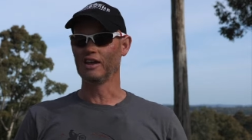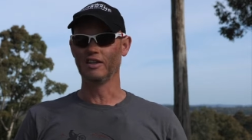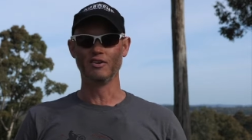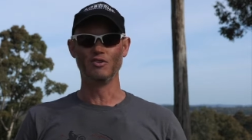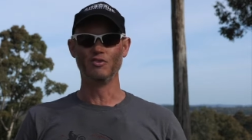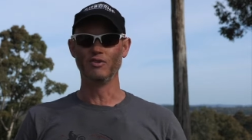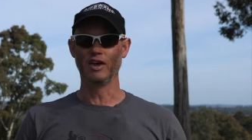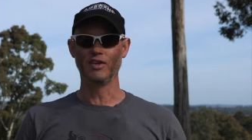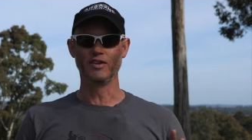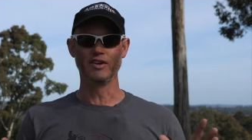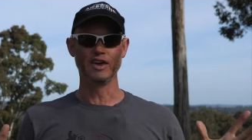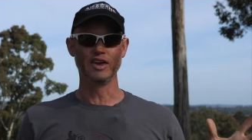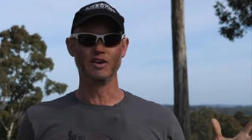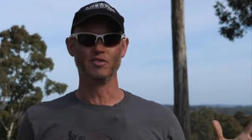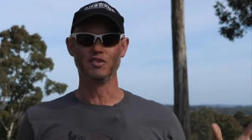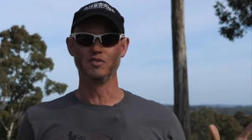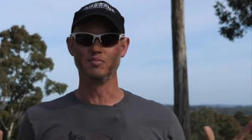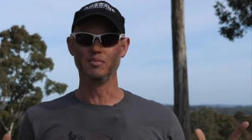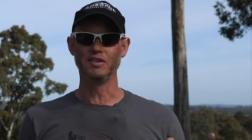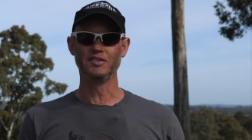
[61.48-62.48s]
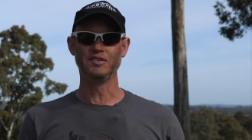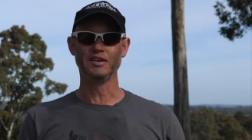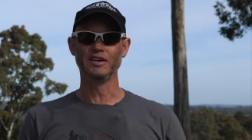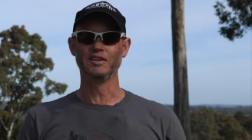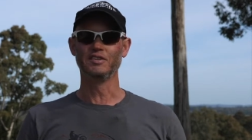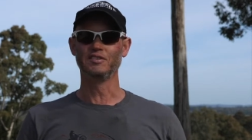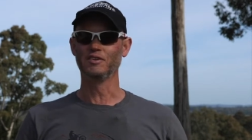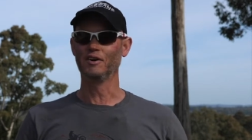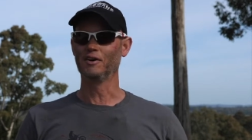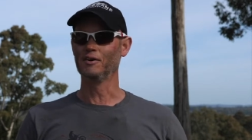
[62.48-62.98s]
all the other gear was missing.
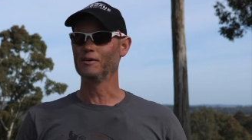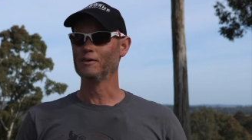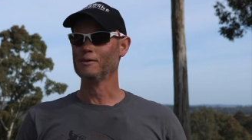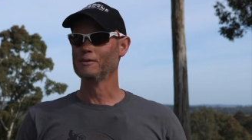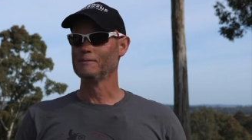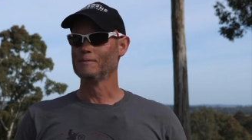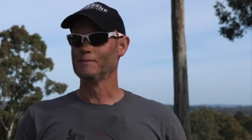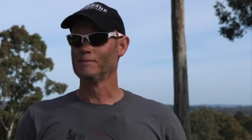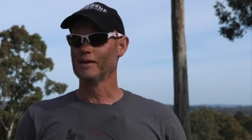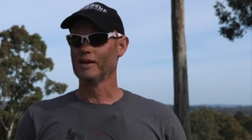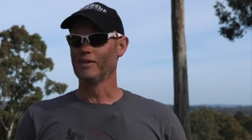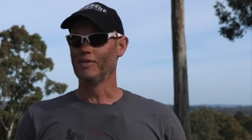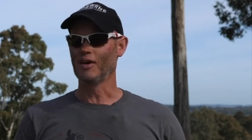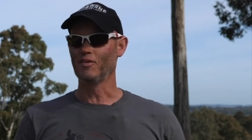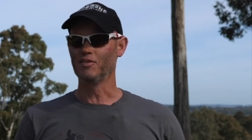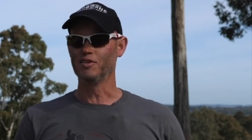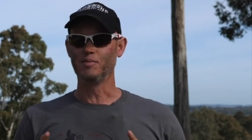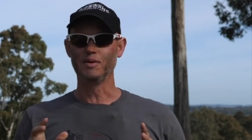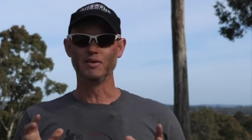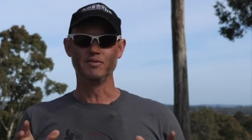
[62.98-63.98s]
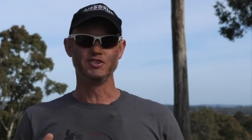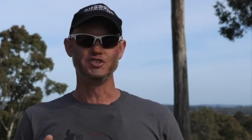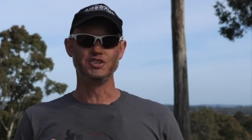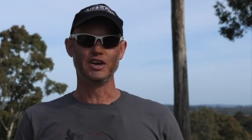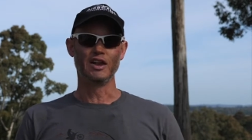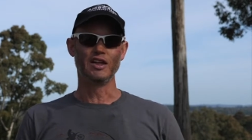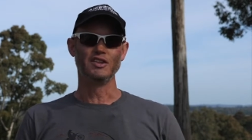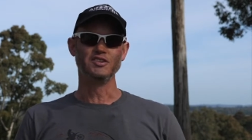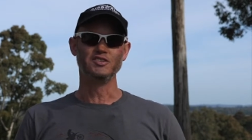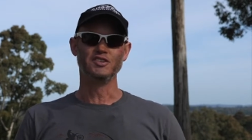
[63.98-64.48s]
So that was a bit of a
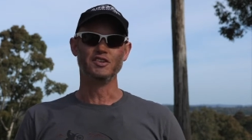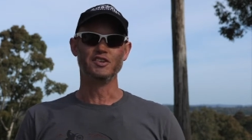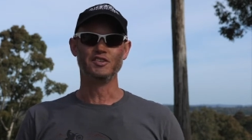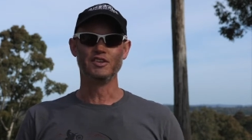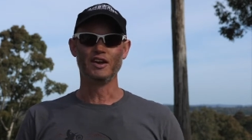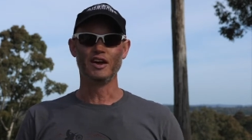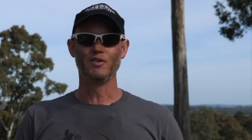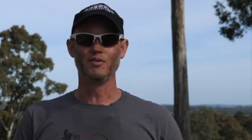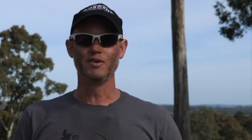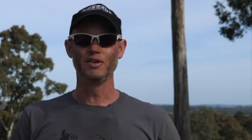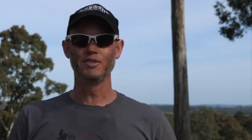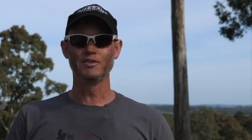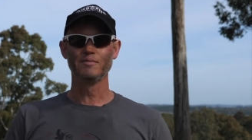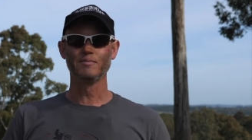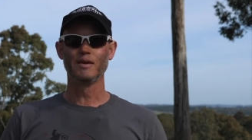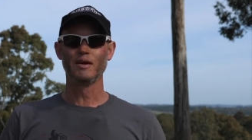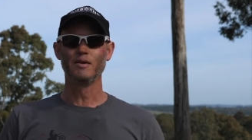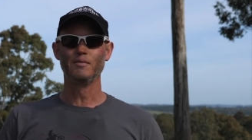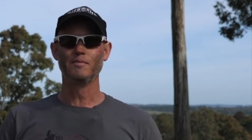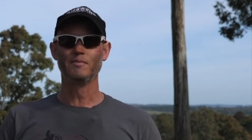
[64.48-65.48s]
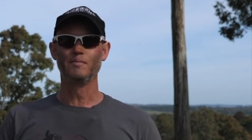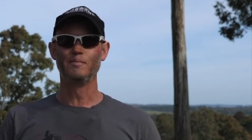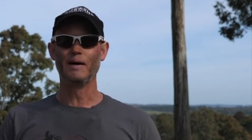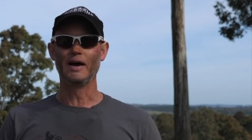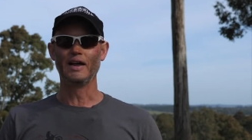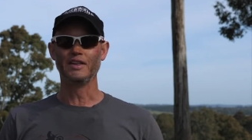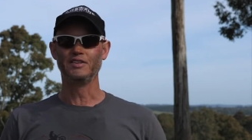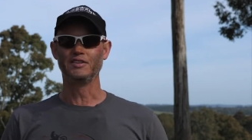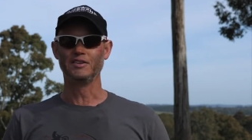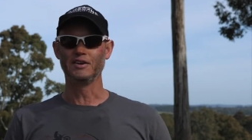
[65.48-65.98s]
challenge to start with,
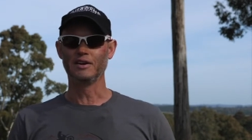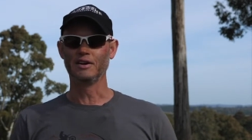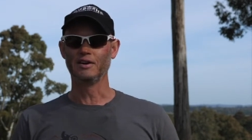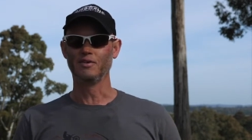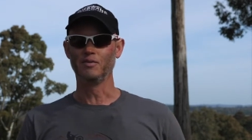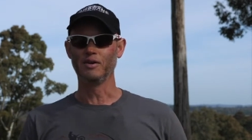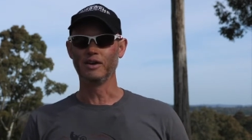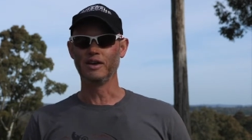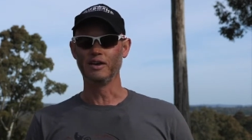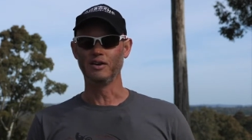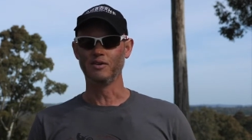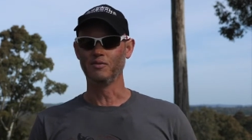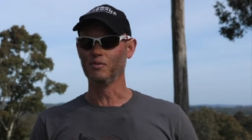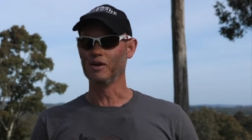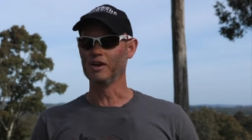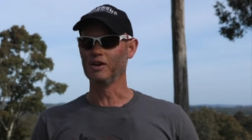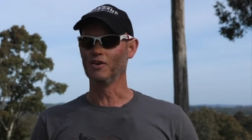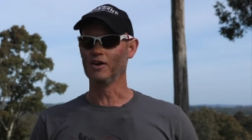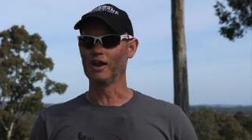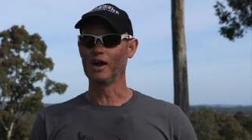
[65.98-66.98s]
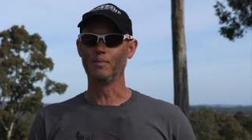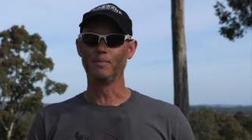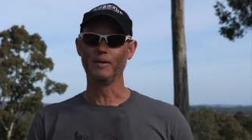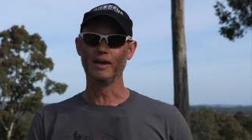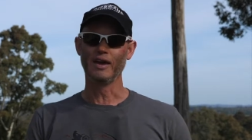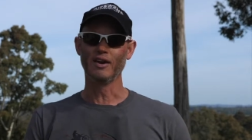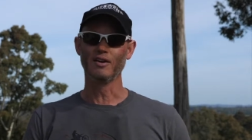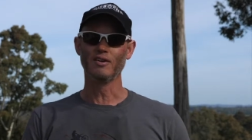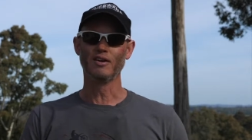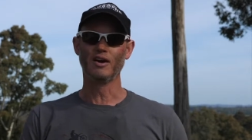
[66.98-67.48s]
but we got up
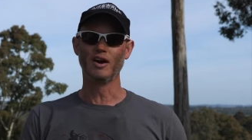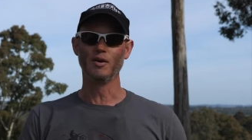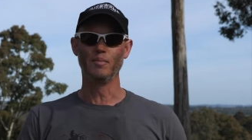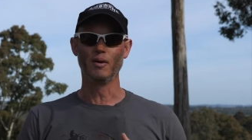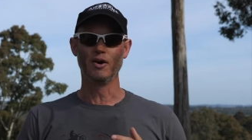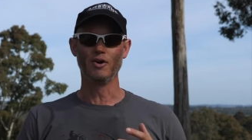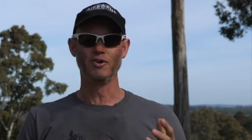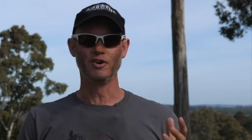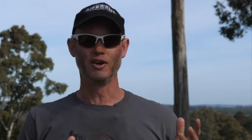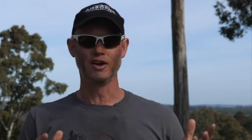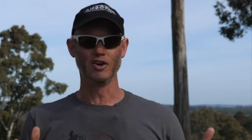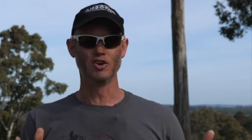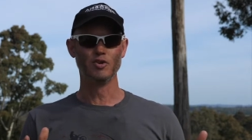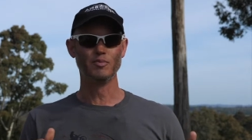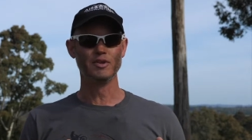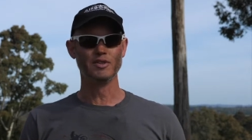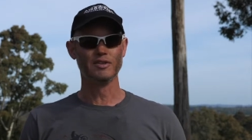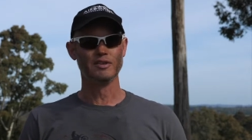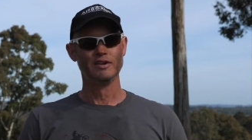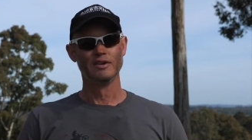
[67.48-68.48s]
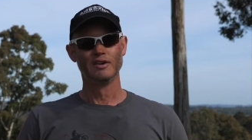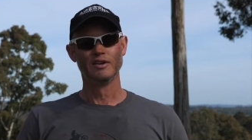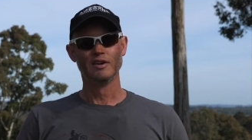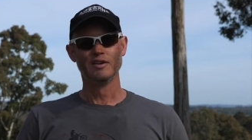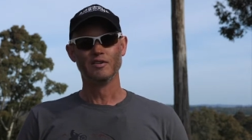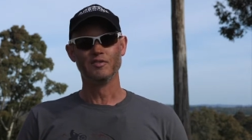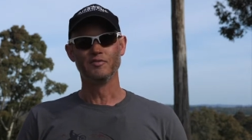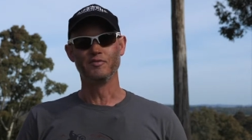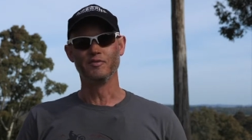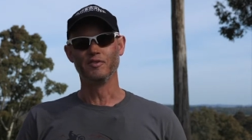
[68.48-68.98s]
there. I borrowed a helmet
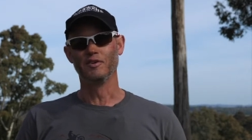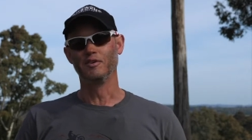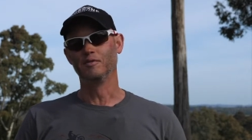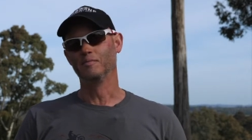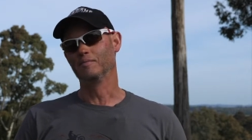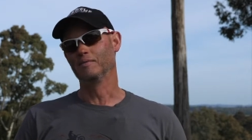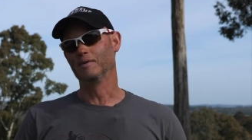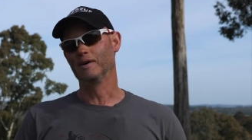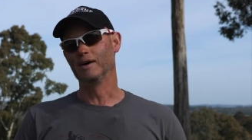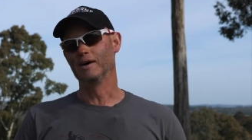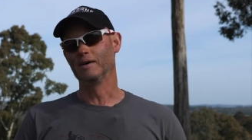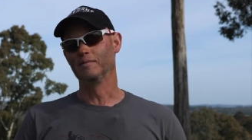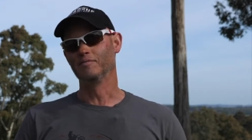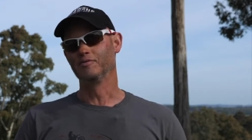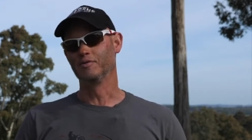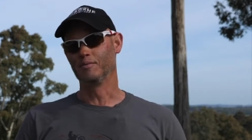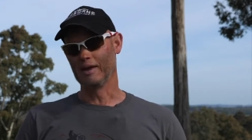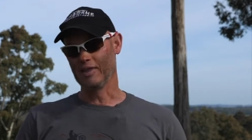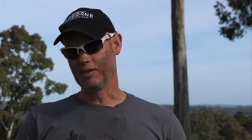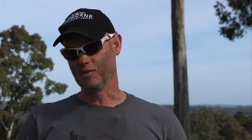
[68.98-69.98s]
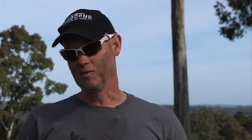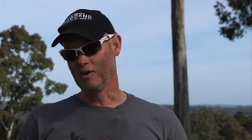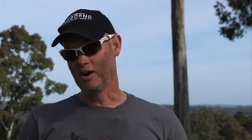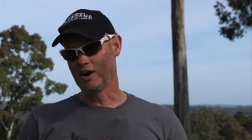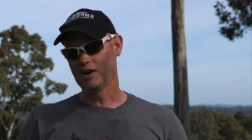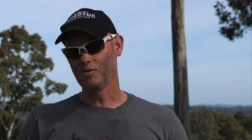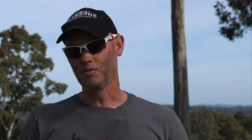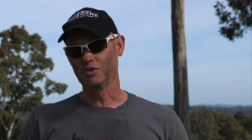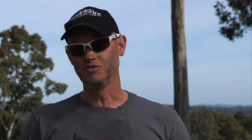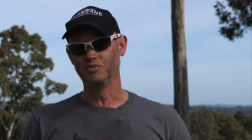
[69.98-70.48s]
from another
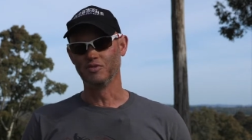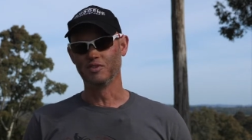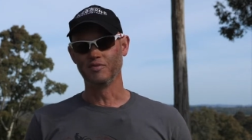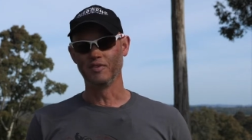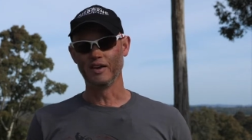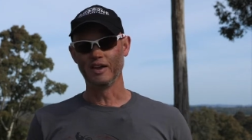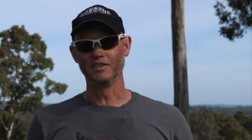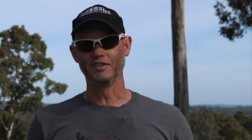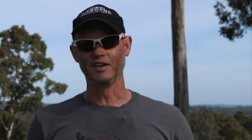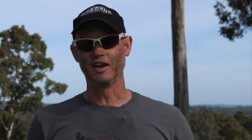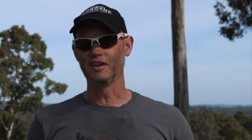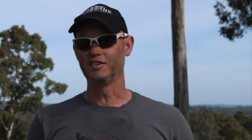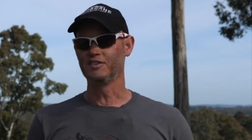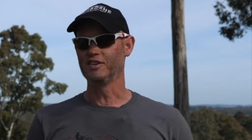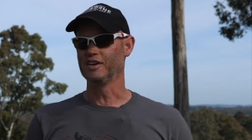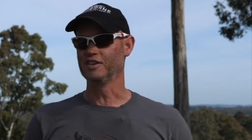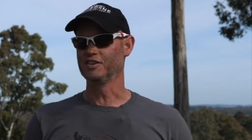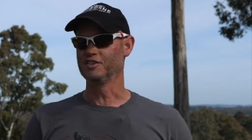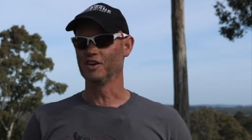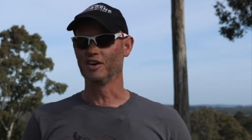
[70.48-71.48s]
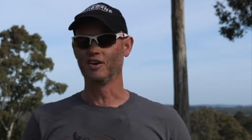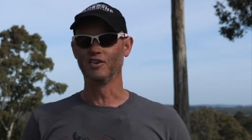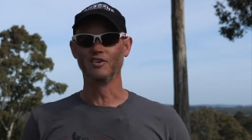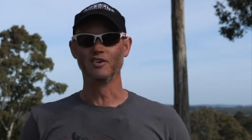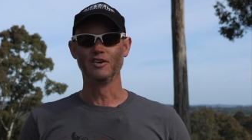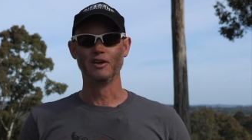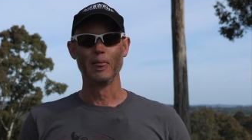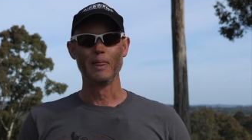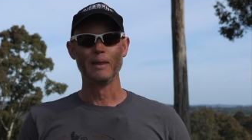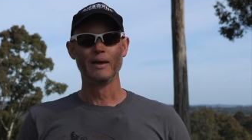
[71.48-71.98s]
rider, which was fantastic. So
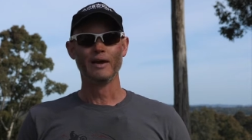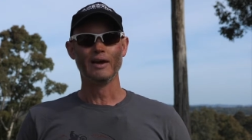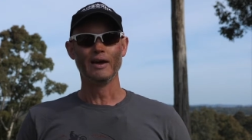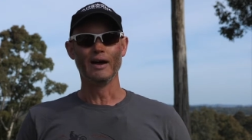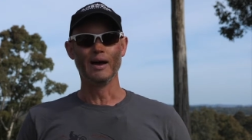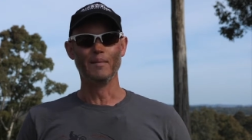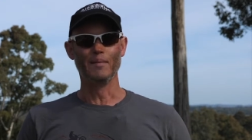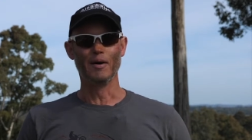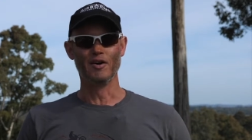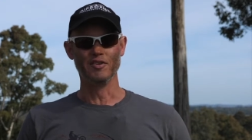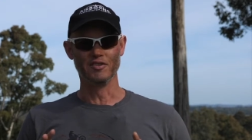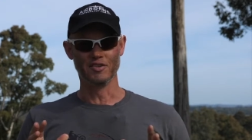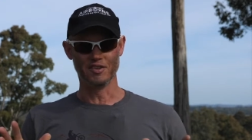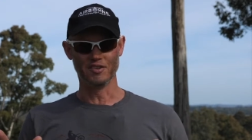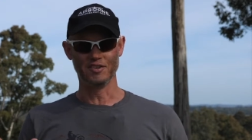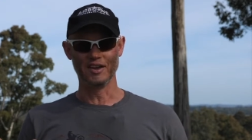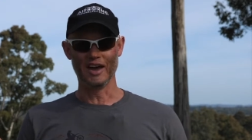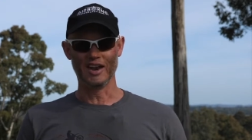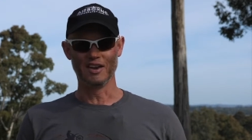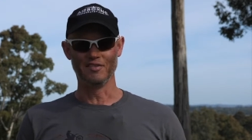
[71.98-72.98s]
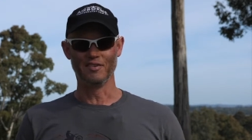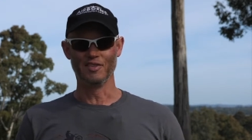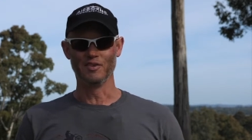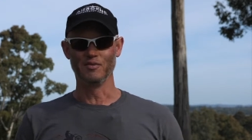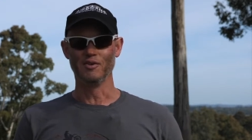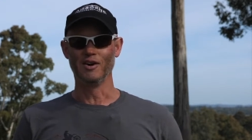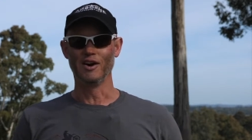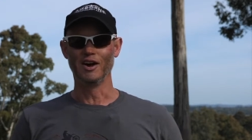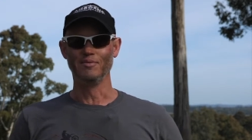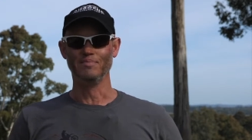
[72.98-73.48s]
I was a starter for the
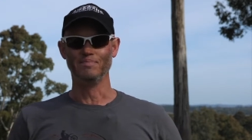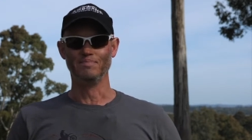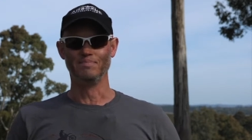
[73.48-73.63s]
ride.